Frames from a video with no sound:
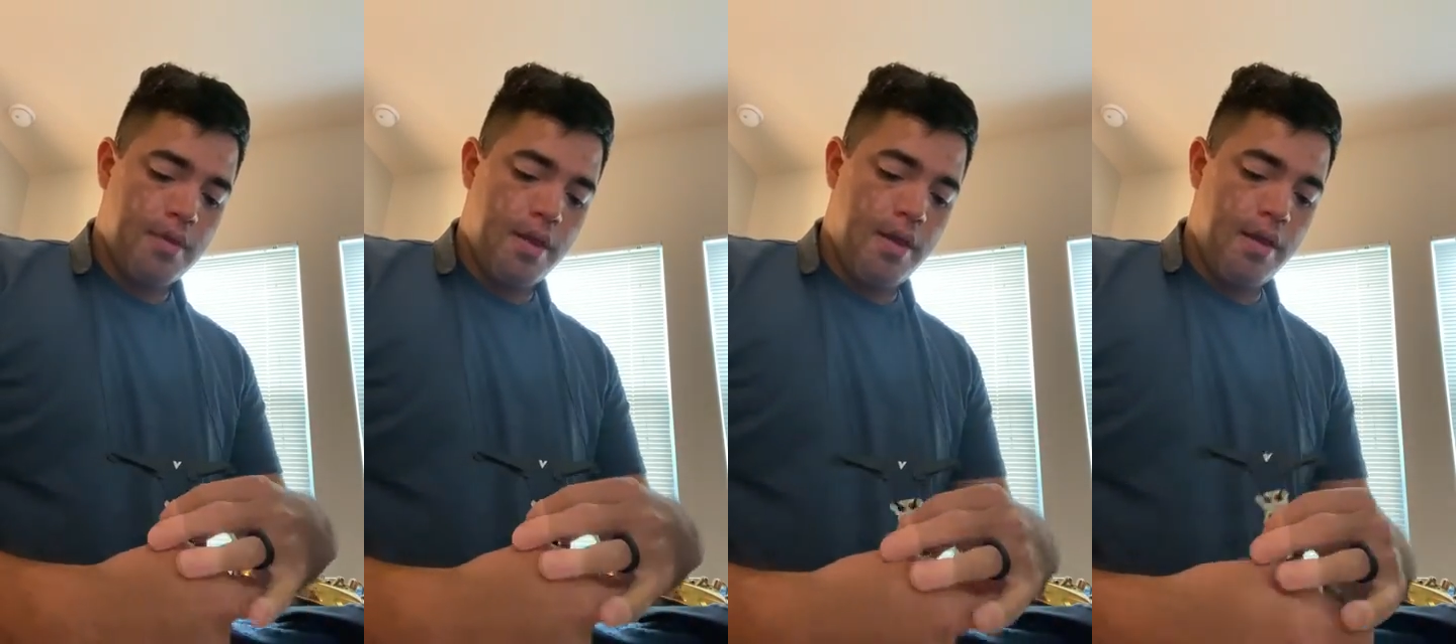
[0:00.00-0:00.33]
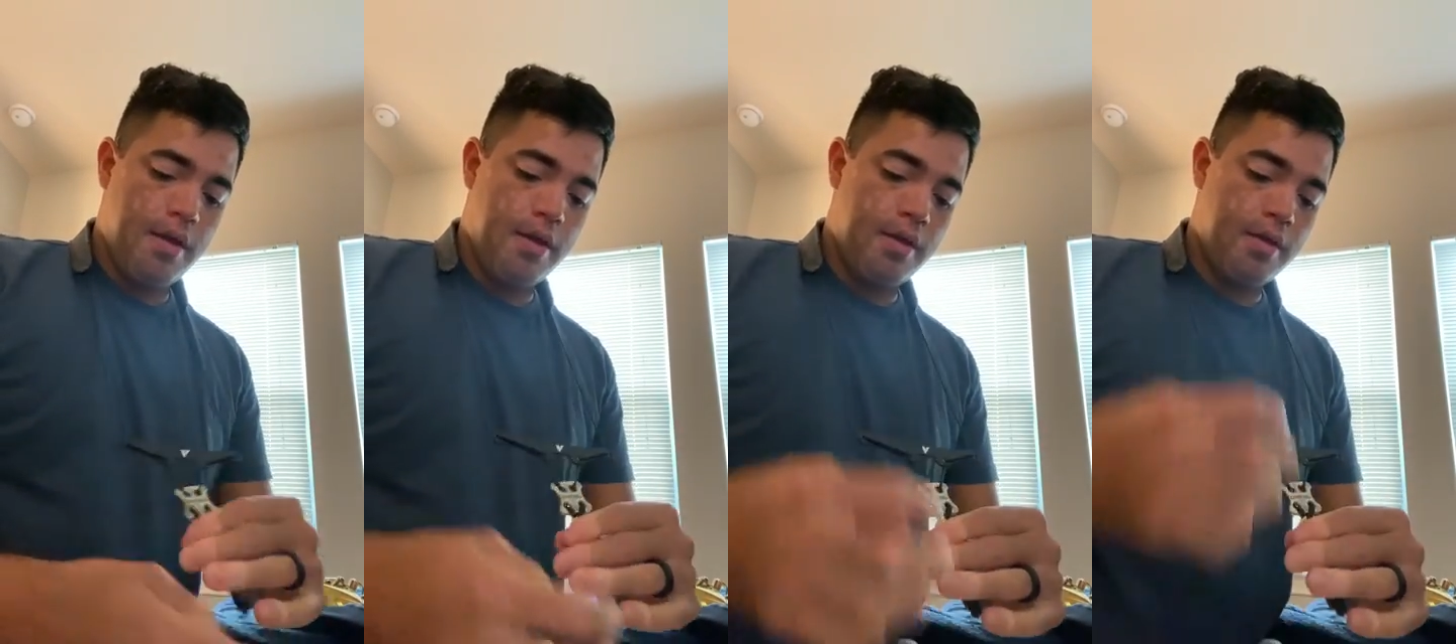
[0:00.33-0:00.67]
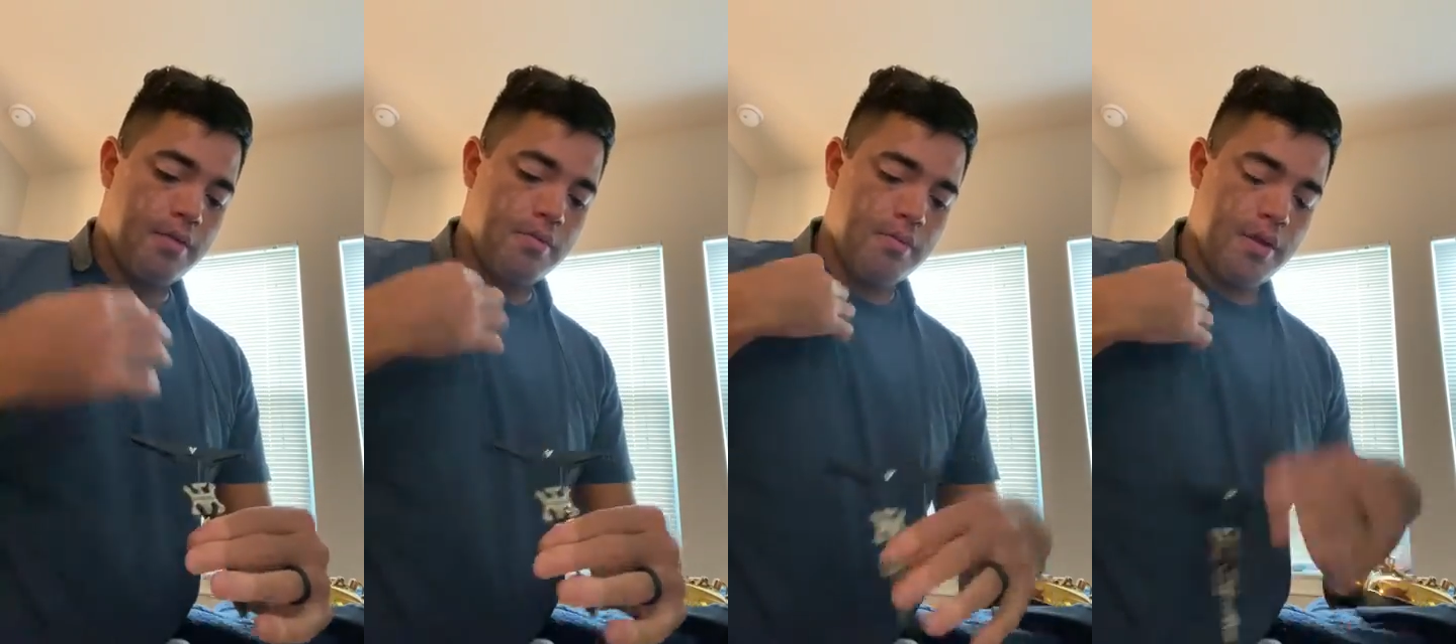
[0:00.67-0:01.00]

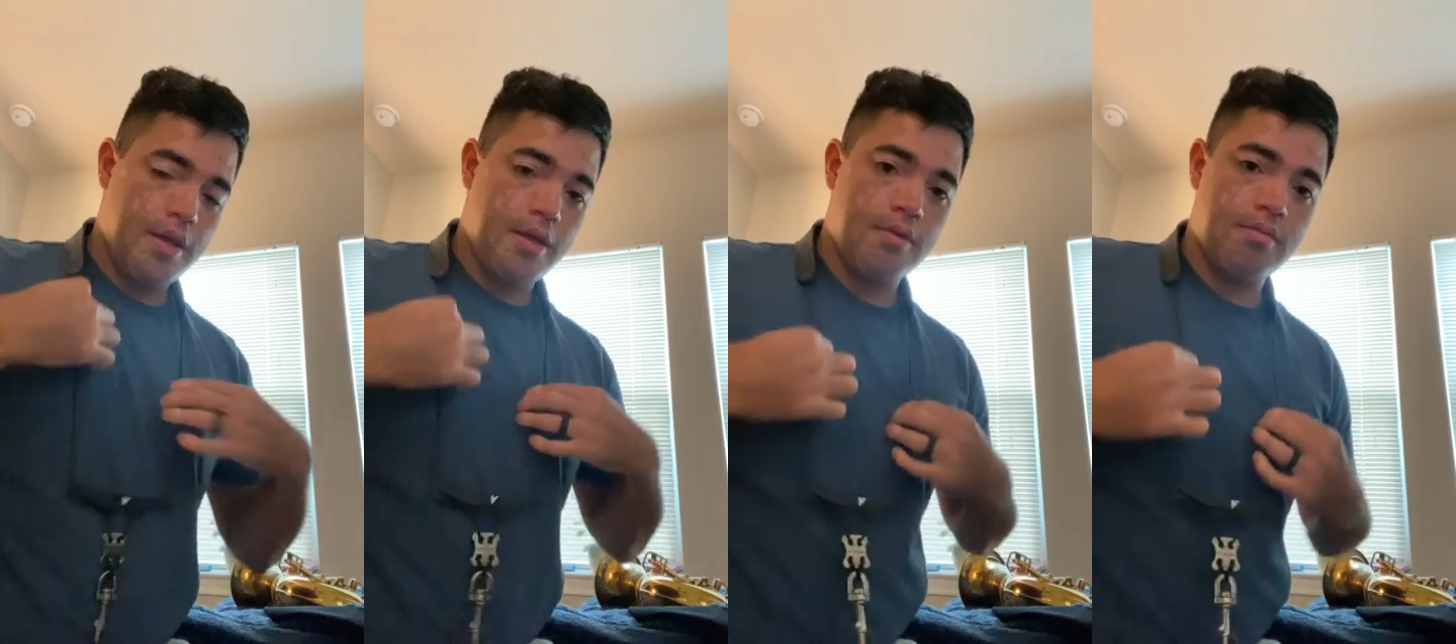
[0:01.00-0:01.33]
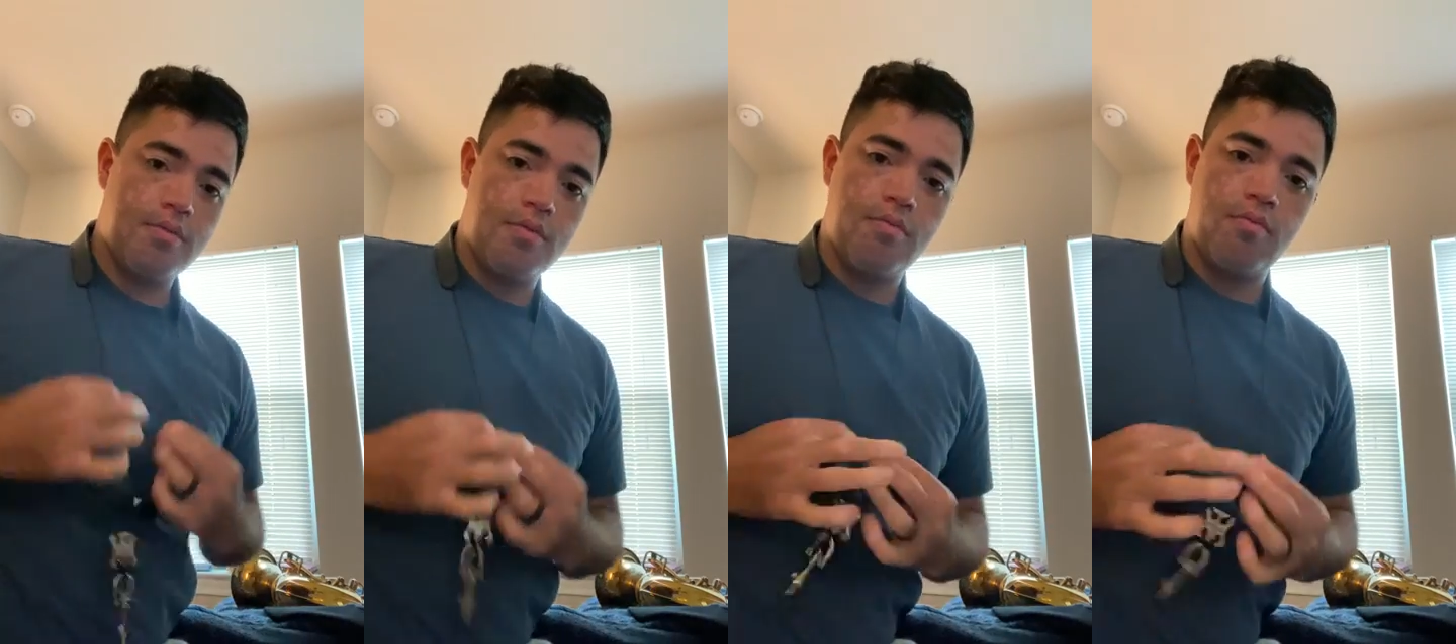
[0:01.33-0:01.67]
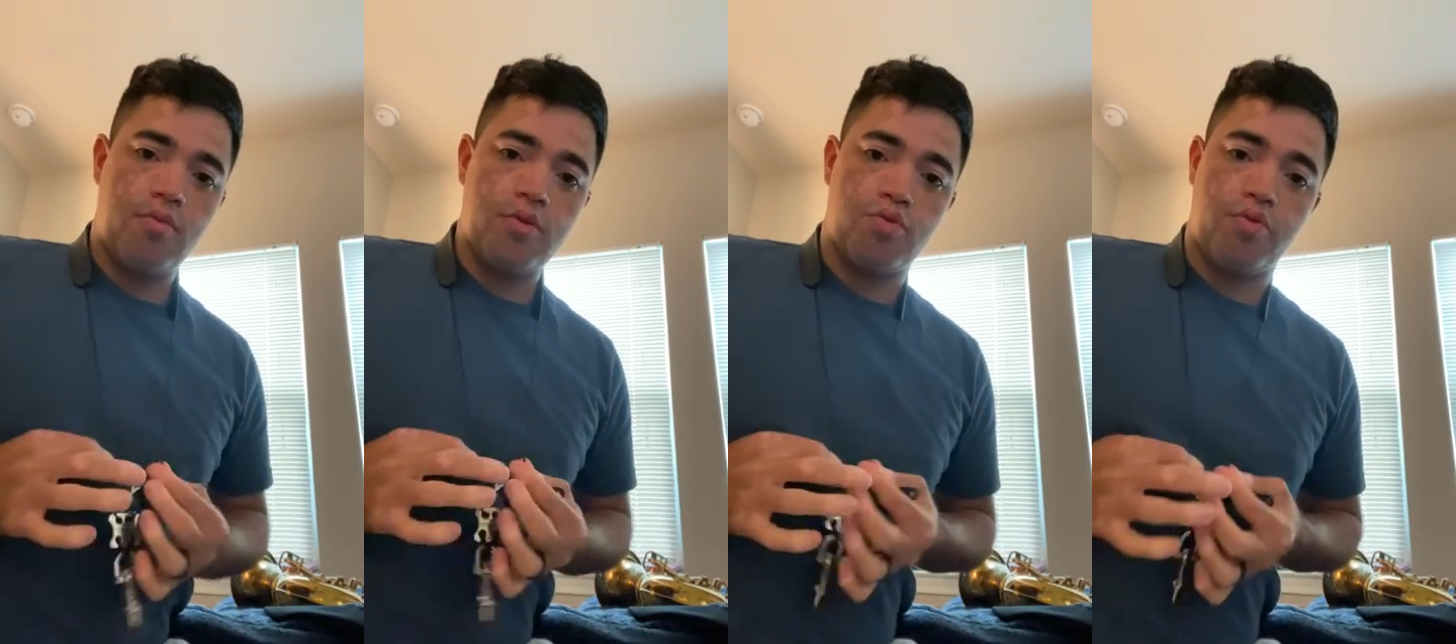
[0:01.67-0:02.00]
and it
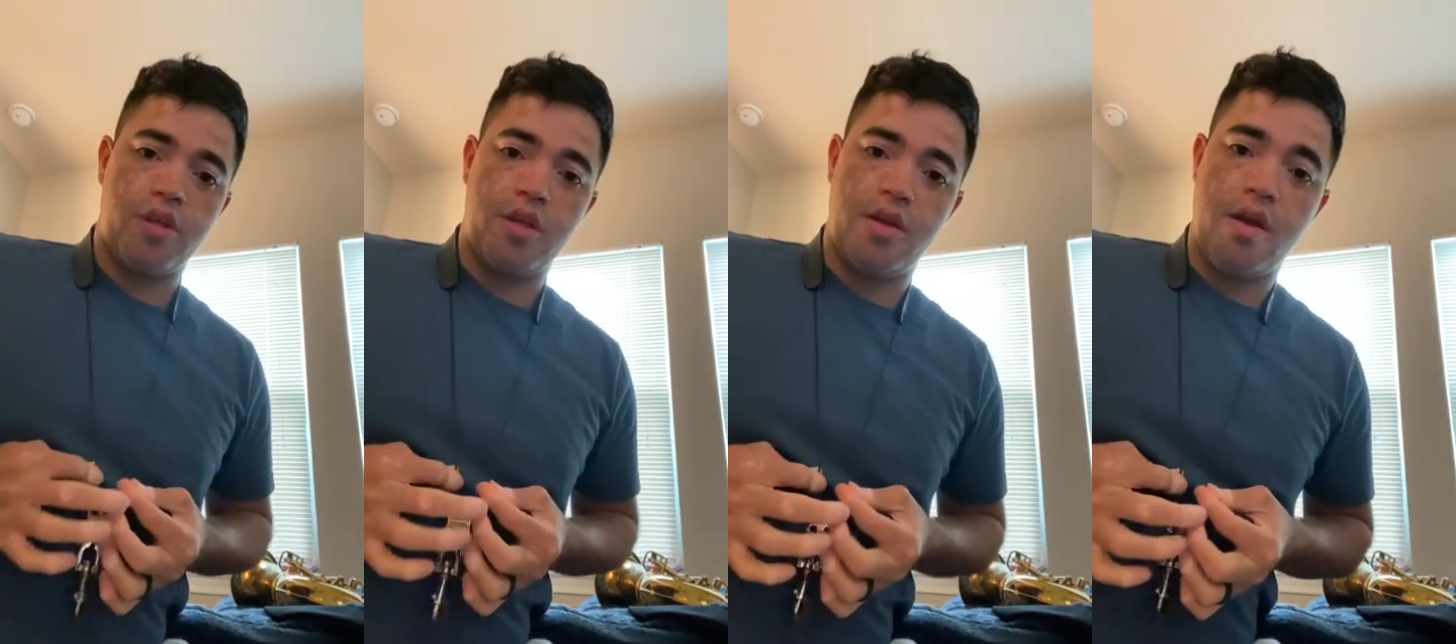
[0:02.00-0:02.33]
was really